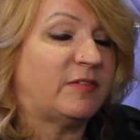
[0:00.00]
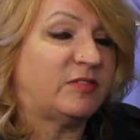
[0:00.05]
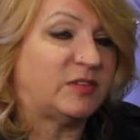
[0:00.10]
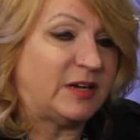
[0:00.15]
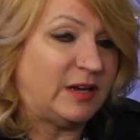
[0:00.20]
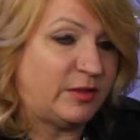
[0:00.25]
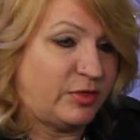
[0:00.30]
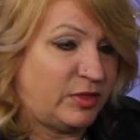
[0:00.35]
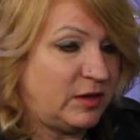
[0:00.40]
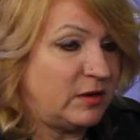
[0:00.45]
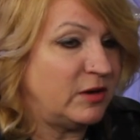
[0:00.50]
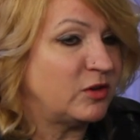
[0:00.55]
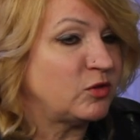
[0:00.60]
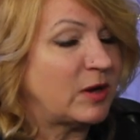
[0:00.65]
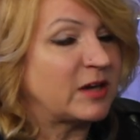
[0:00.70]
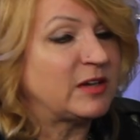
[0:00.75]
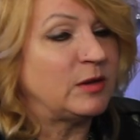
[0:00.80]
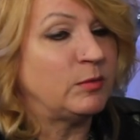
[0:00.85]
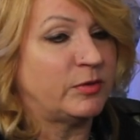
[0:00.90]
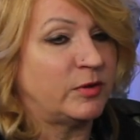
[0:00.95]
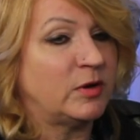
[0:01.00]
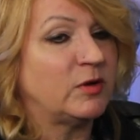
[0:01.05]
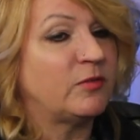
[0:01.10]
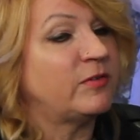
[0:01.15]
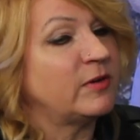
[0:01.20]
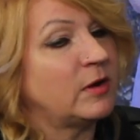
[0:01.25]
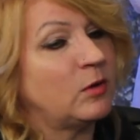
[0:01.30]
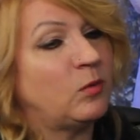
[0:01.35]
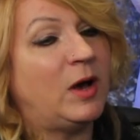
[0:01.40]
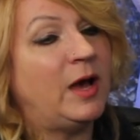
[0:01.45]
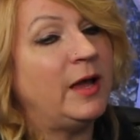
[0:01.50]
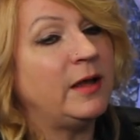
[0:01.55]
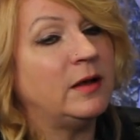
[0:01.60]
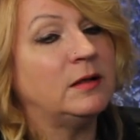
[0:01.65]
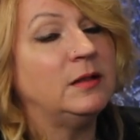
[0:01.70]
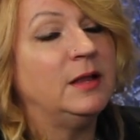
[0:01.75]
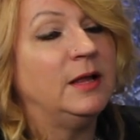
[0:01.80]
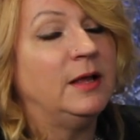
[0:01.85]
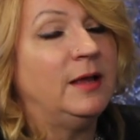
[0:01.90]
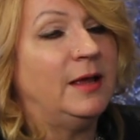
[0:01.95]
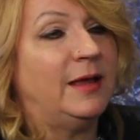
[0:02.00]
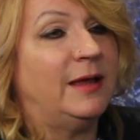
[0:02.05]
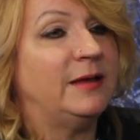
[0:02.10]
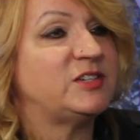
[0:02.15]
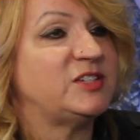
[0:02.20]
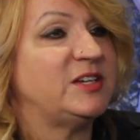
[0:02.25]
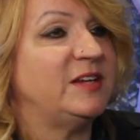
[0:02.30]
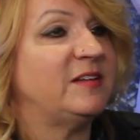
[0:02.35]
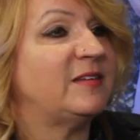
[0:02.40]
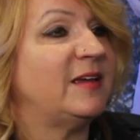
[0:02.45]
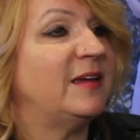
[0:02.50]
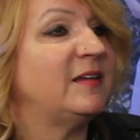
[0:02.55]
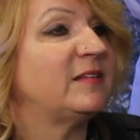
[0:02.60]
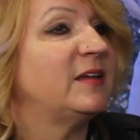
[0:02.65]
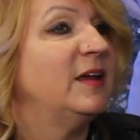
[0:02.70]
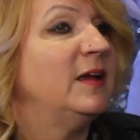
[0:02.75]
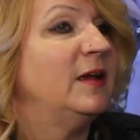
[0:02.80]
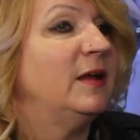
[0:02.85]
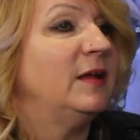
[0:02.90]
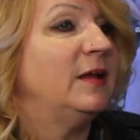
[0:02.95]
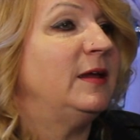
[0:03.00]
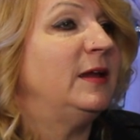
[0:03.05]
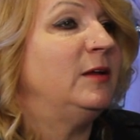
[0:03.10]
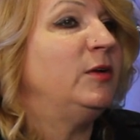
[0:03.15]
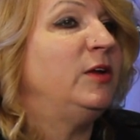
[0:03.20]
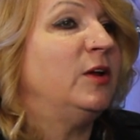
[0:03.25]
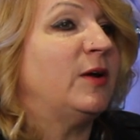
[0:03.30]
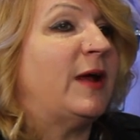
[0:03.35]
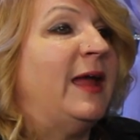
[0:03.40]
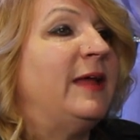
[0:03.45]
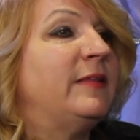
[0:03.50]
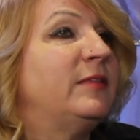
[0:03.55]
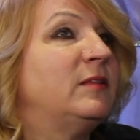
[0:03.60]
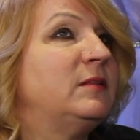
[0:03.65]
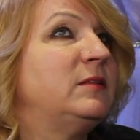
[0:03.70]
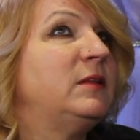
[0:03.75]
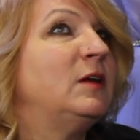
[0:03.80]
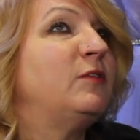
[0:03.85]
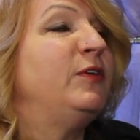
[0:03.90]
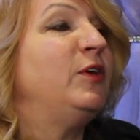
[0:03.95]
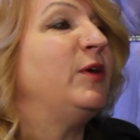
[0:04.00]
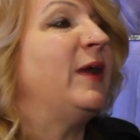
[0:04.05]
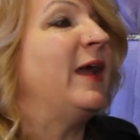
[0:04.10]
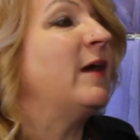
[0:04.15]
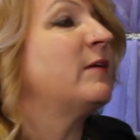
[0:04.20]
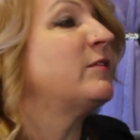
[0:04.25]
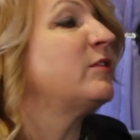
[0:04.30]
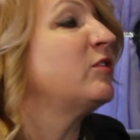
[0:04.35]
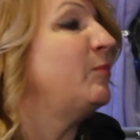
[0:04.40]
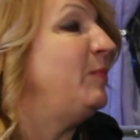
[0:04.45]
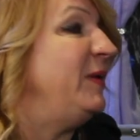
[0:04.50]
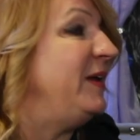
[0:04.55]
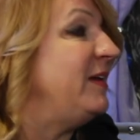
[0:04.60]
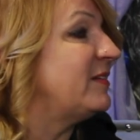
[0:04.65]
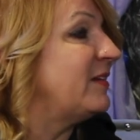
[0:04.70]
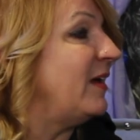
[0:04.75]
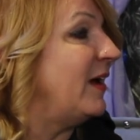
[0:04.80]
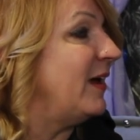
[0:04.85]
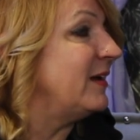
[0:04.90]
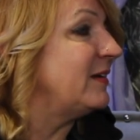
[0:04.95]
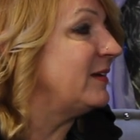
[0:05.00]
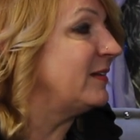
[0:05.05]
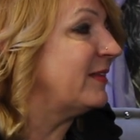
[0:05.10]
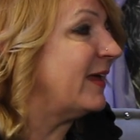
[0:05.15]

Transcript: studied theater directing with her for a while, and she says, you know, look for your character's B side.